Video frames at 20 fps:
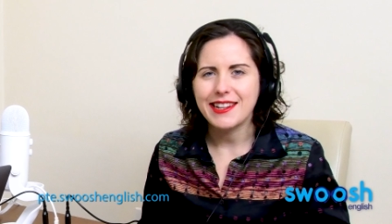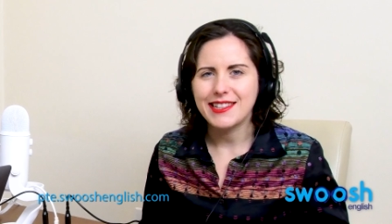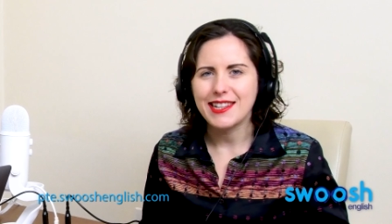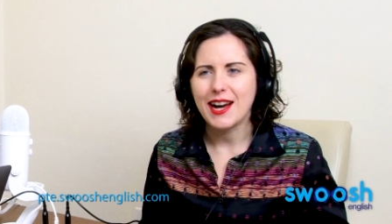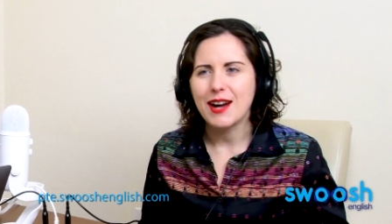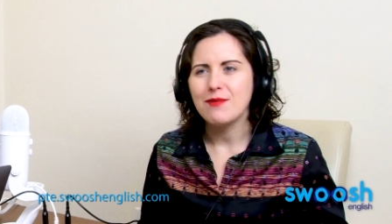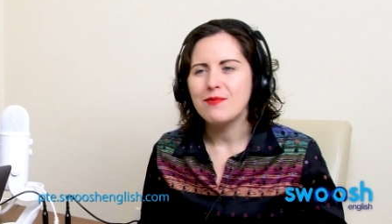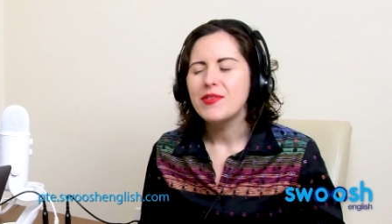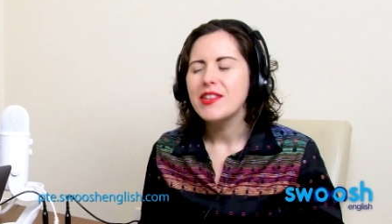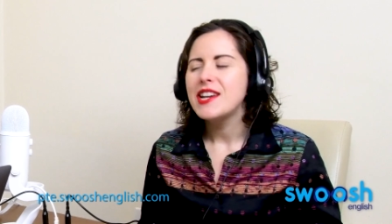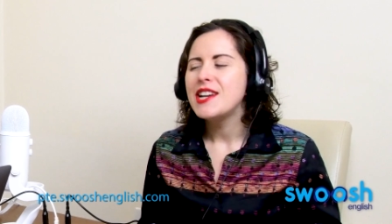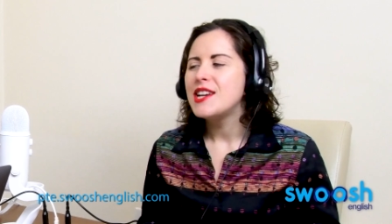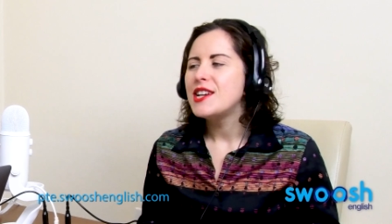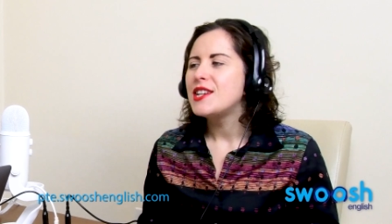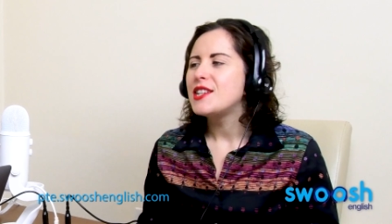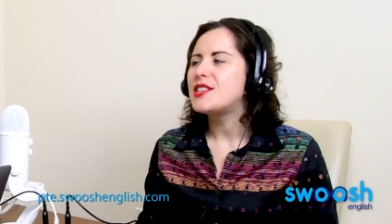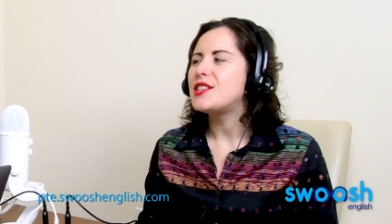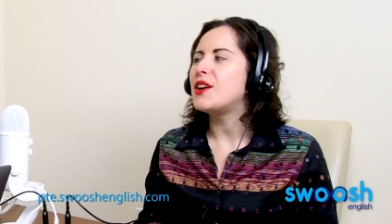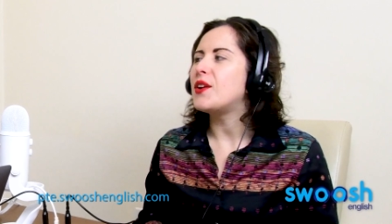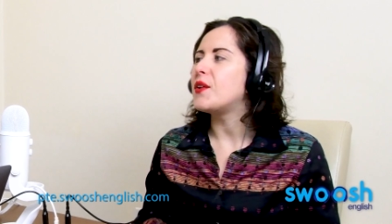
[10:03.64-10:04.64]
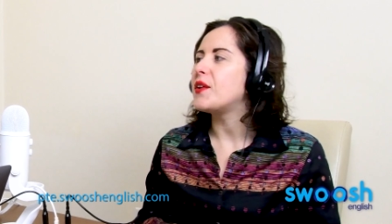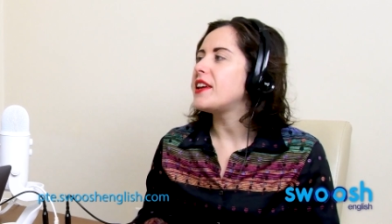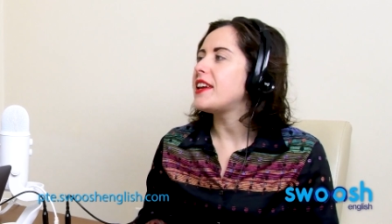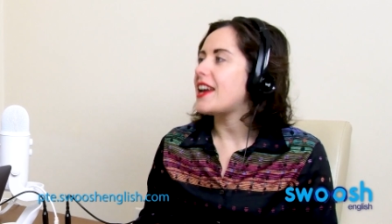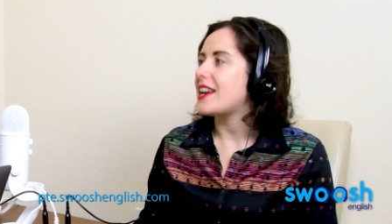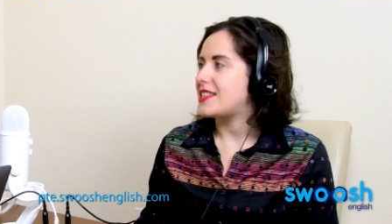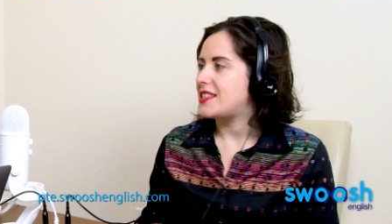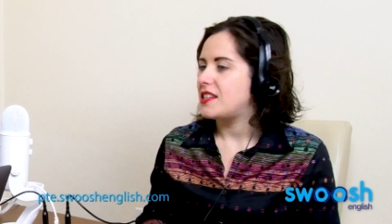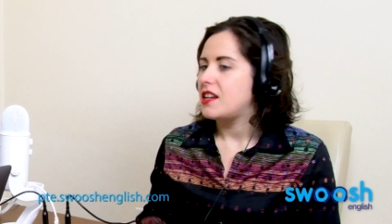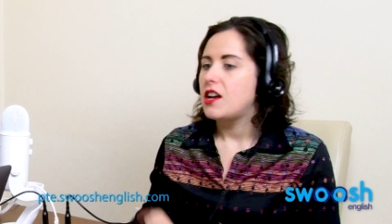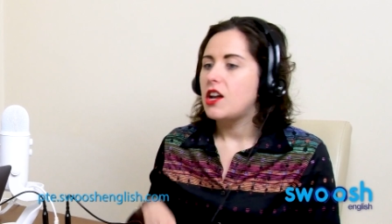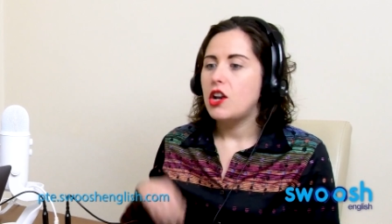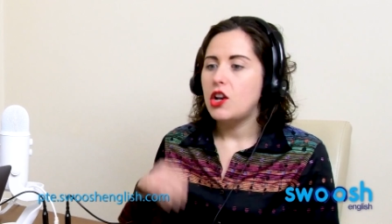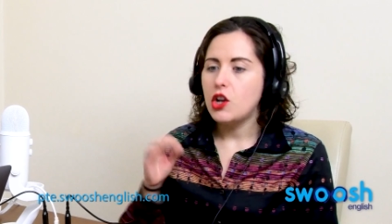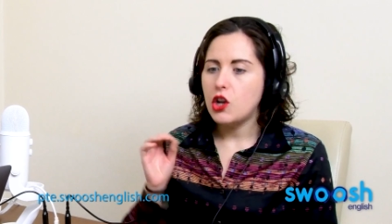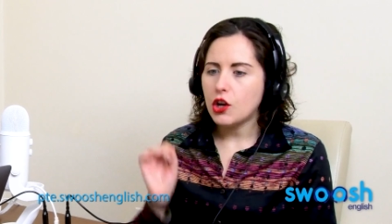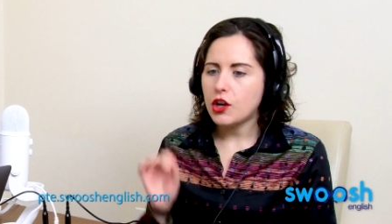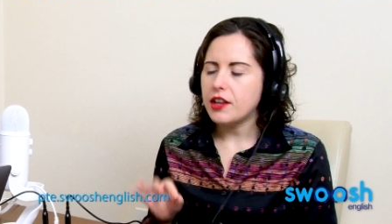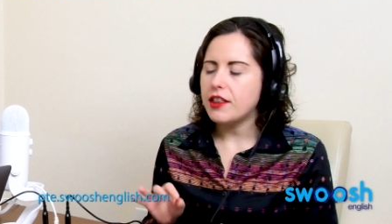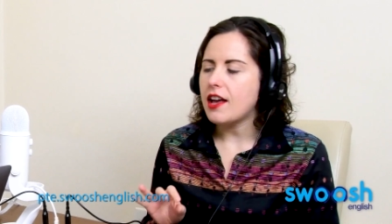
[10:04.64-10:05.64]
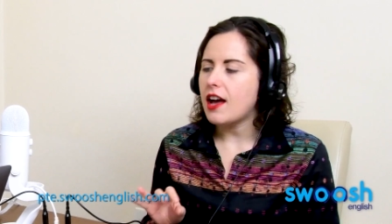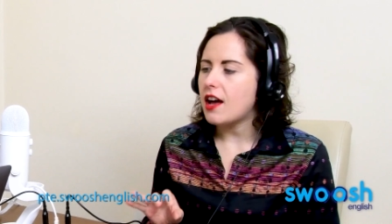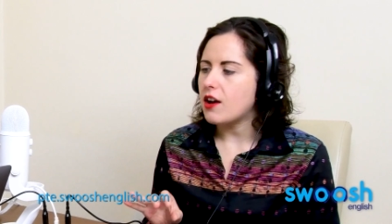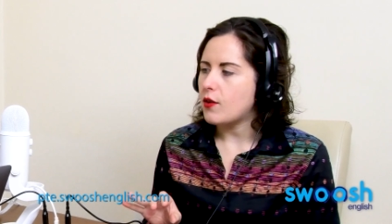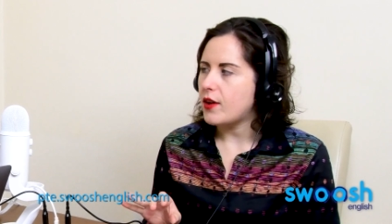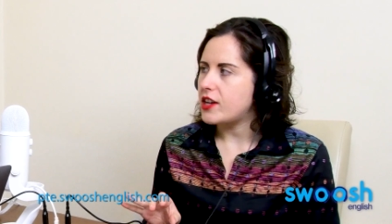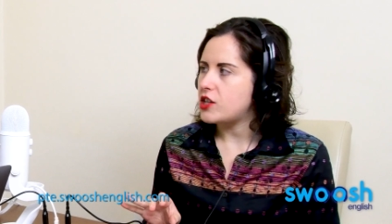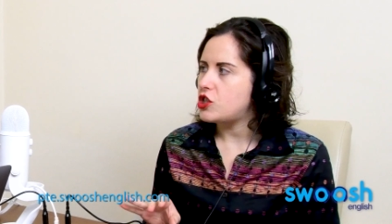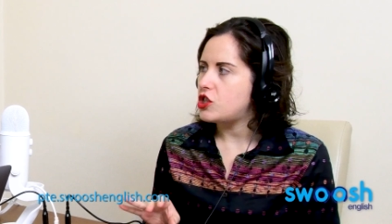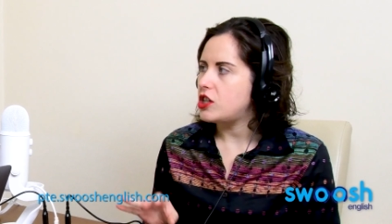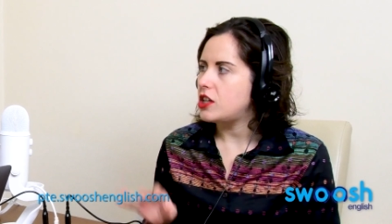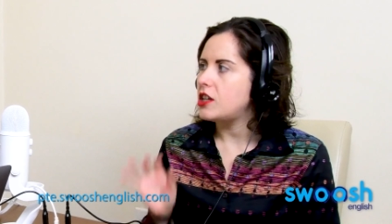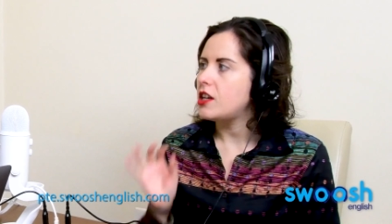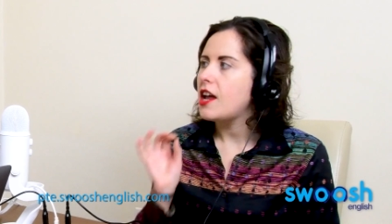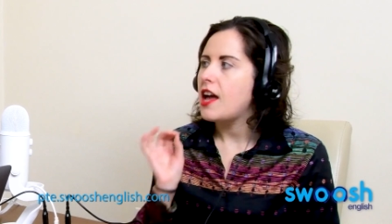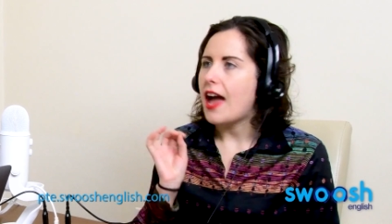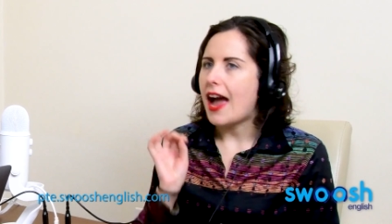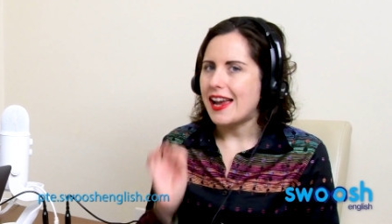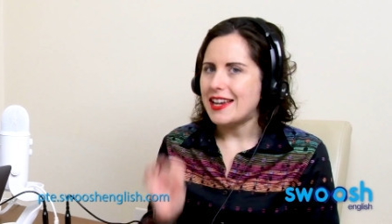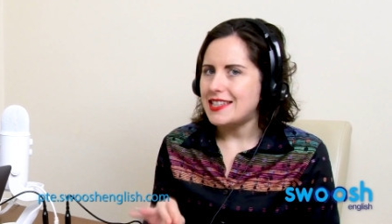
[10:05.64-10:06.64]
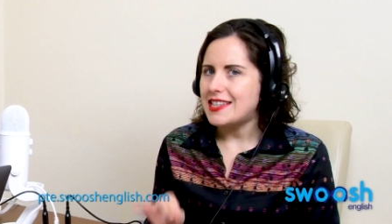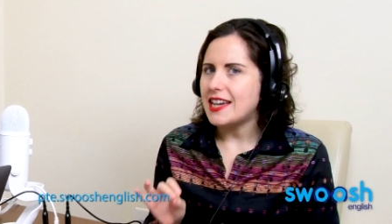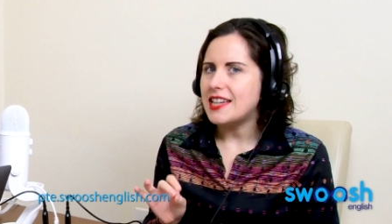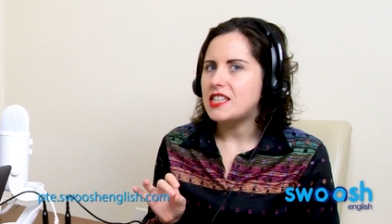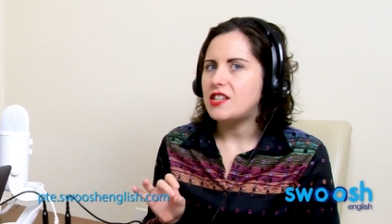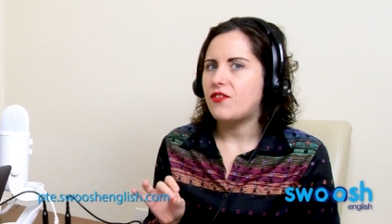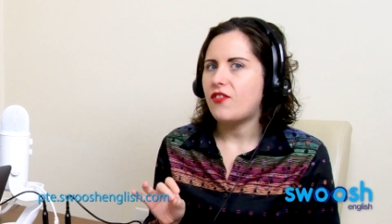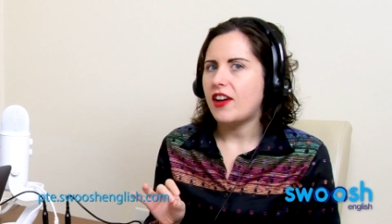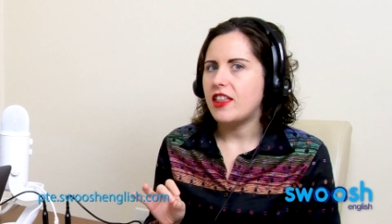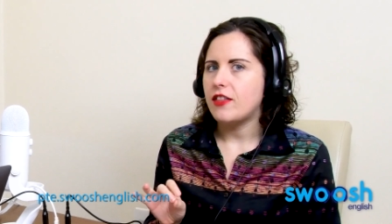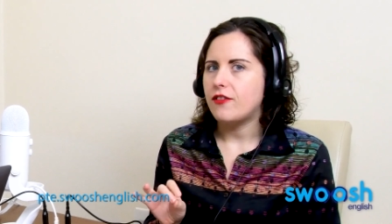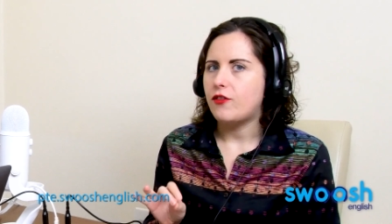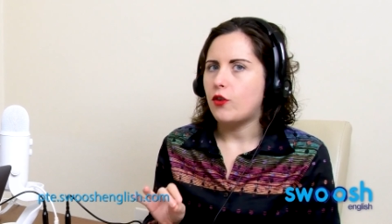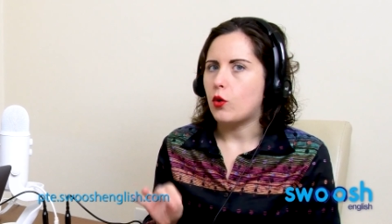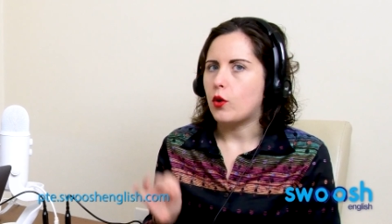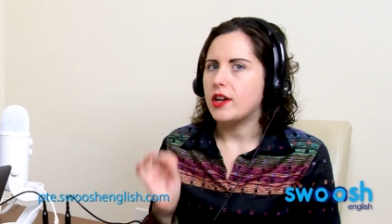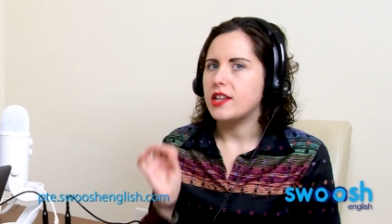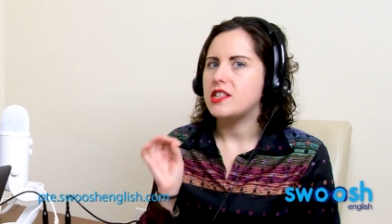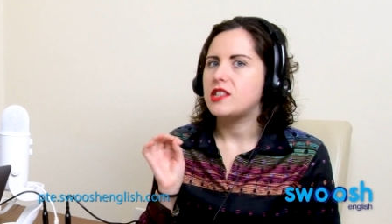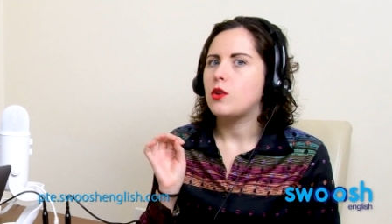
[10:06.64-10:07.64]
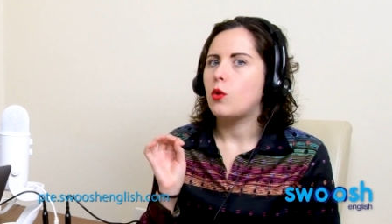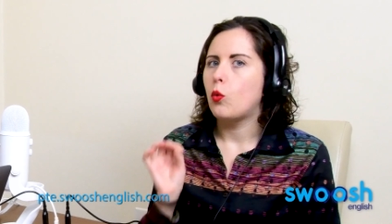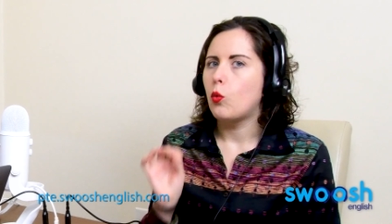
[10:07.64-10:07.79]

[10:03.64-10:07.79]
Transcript: exam. So yes, look at that question, identify the focus.